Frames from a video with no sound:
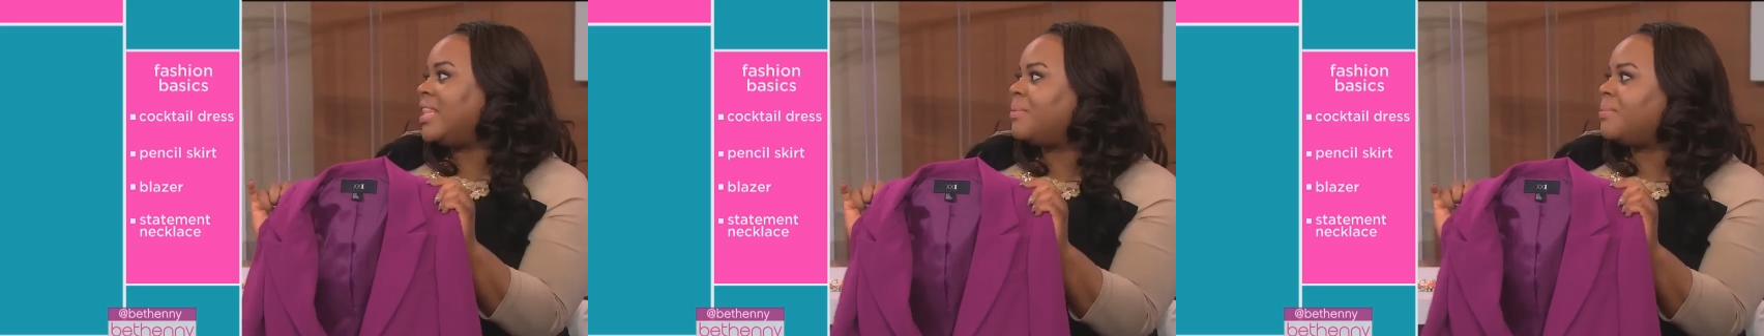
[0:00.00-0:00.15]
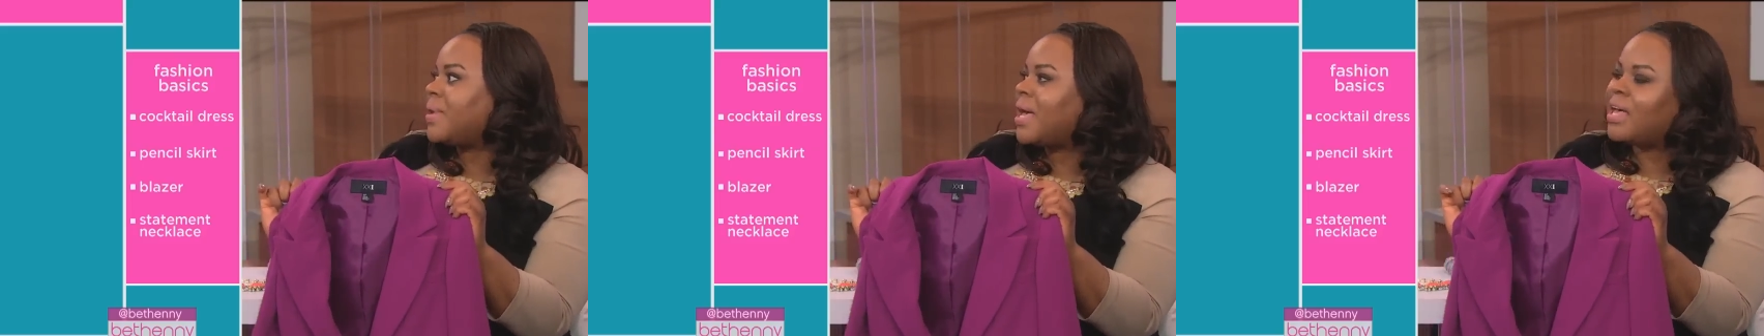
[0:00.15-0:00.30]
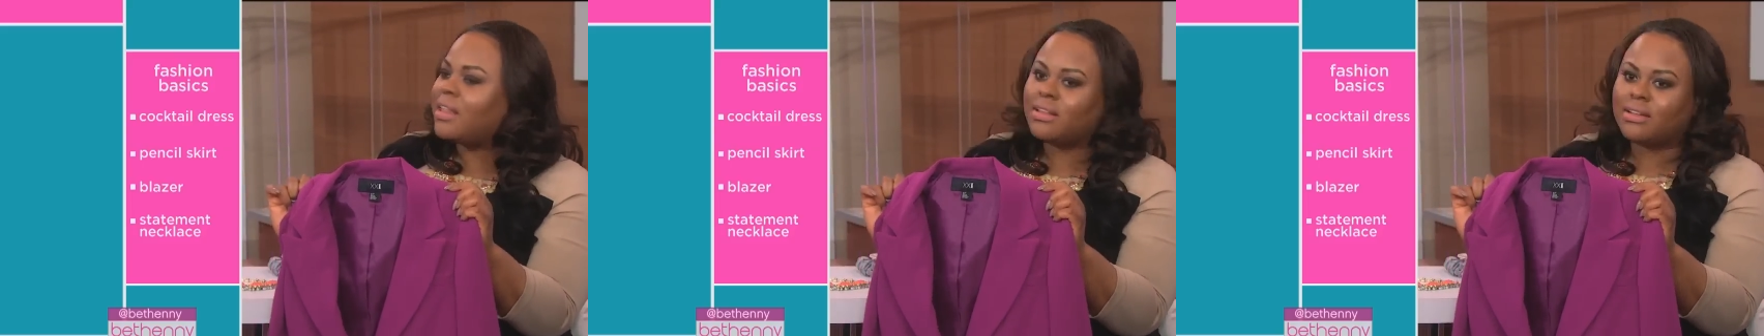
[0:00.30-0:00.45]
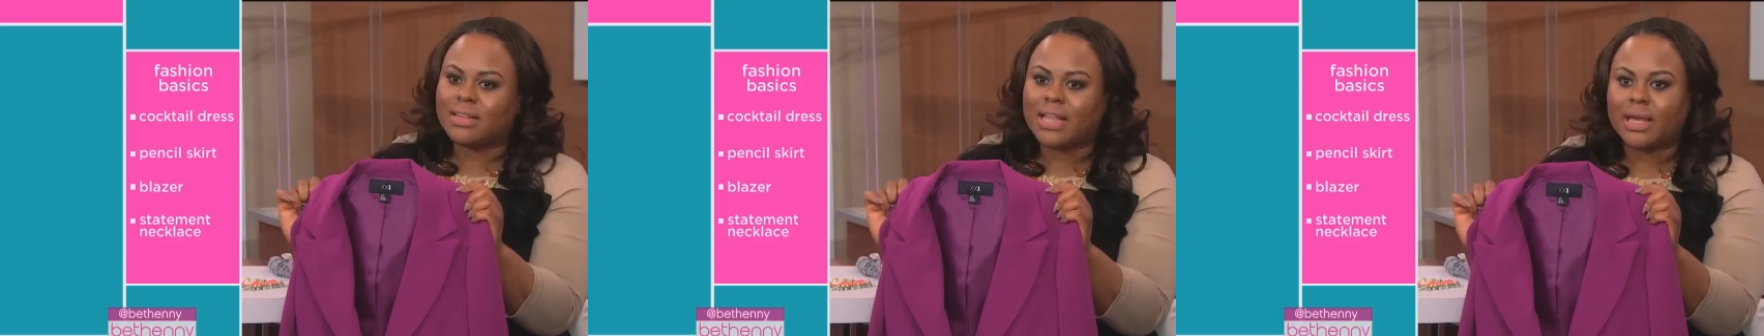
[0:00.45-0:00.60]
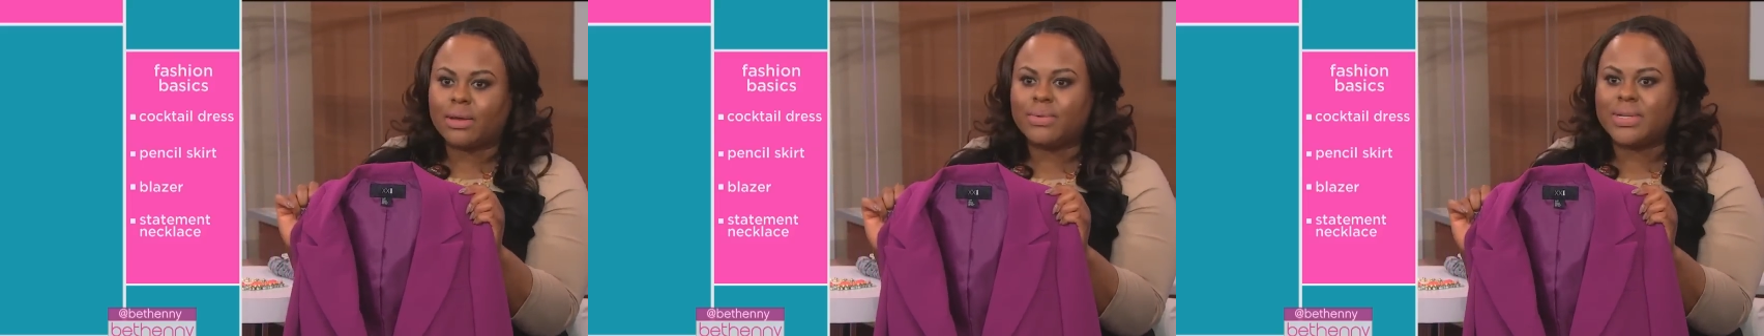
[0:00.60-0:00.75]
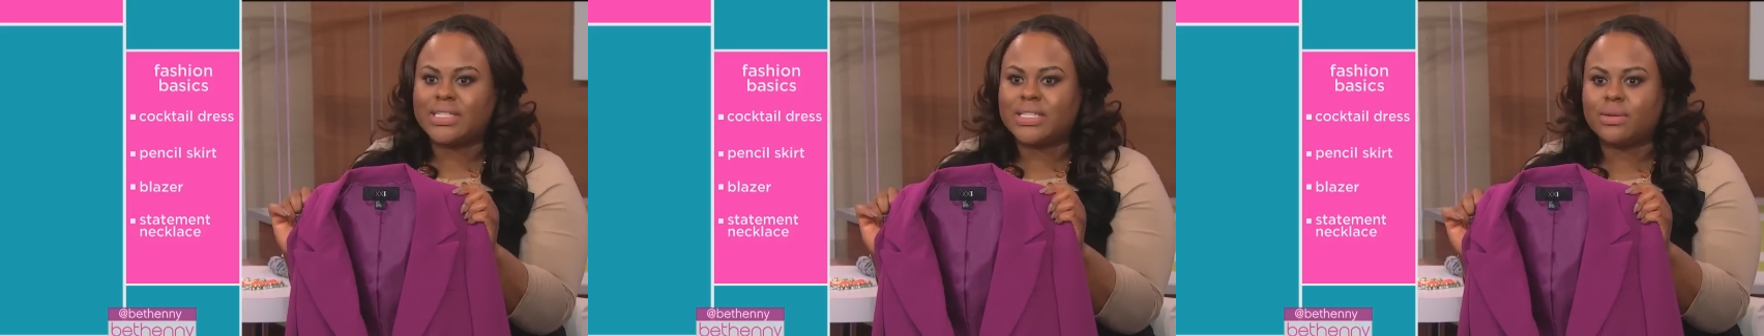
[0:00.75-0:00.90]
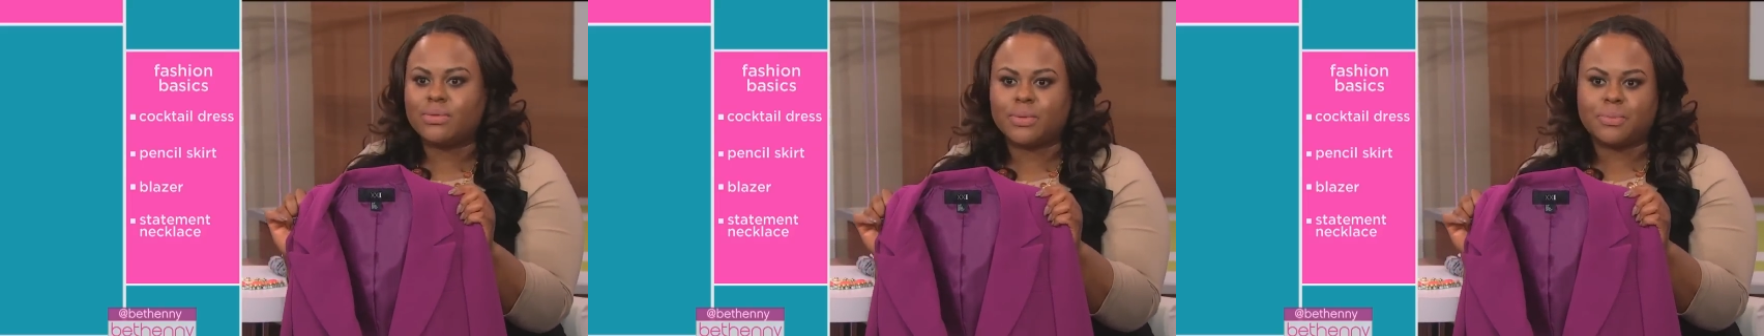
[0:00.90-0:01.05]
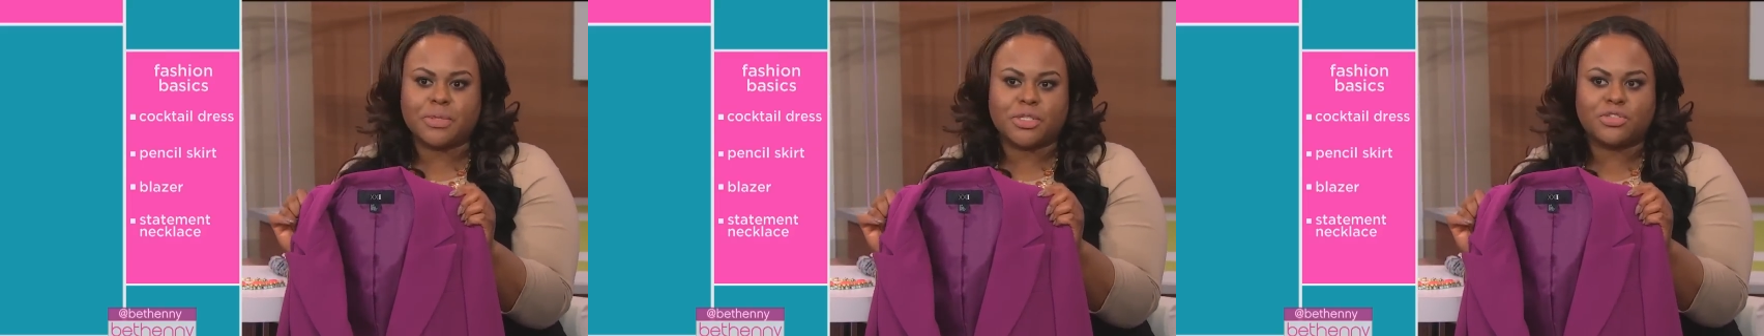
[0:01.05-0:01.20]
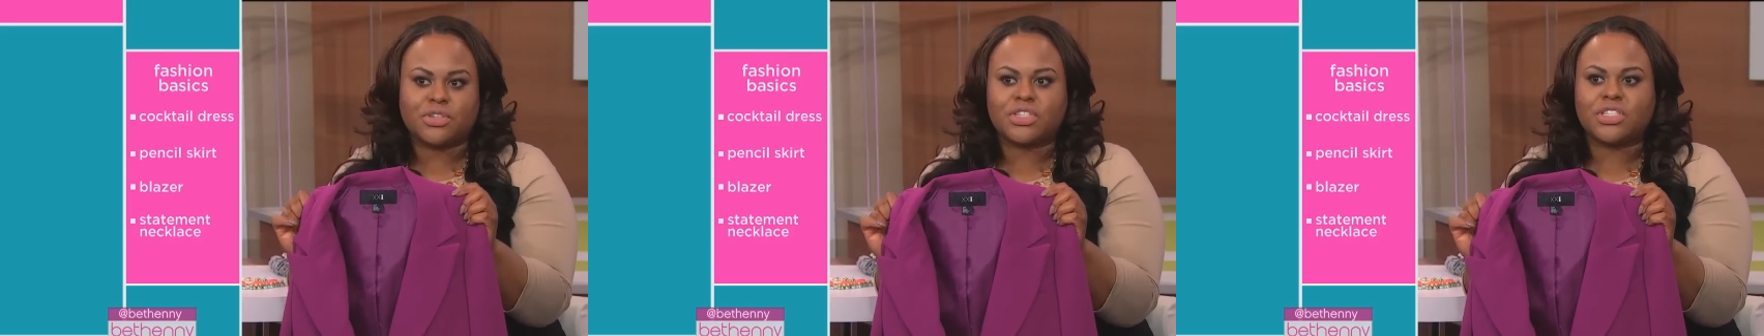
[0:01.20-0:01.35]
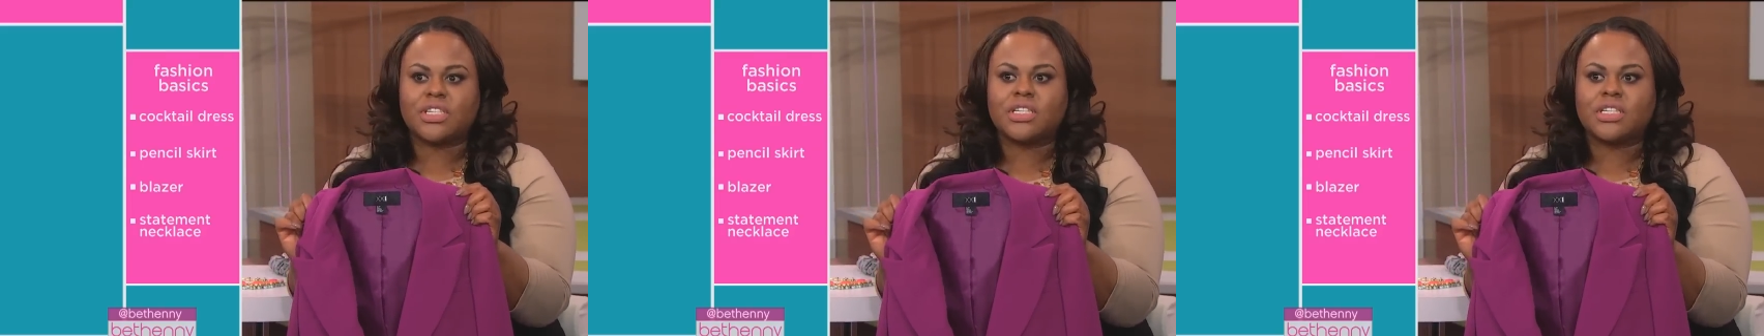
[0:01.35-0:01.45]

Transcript: lip color like we did with Patricia